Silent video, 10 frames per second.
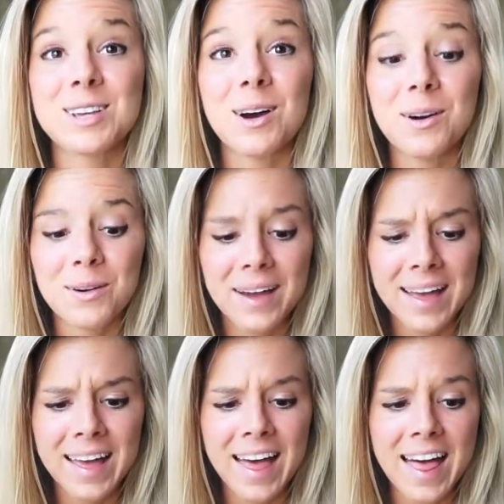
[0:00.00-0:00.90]
So
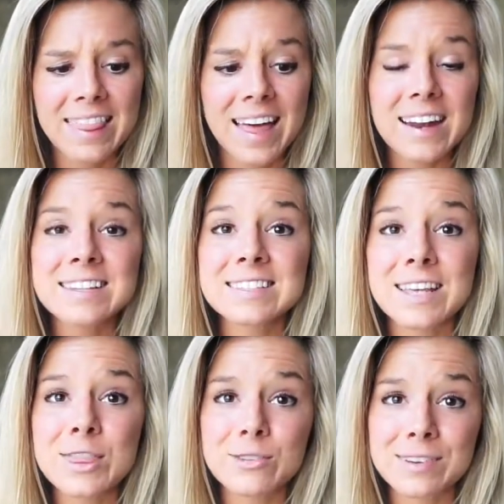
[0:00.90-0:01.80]
that is
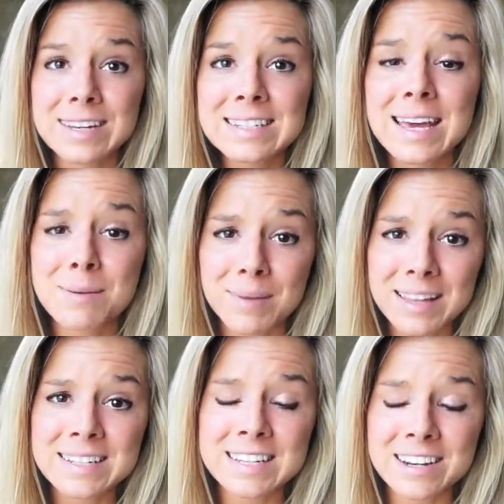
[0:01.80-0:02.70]
the three-day
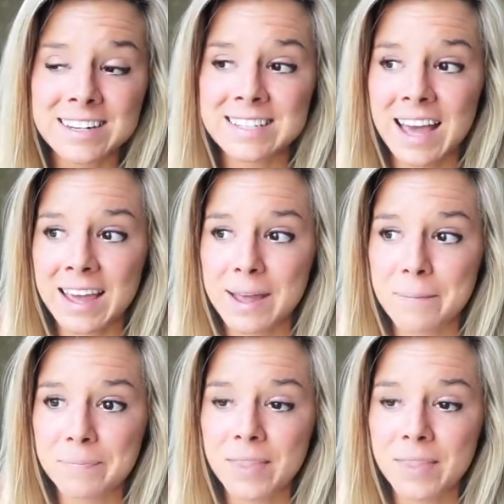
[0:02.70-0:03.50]
military diet.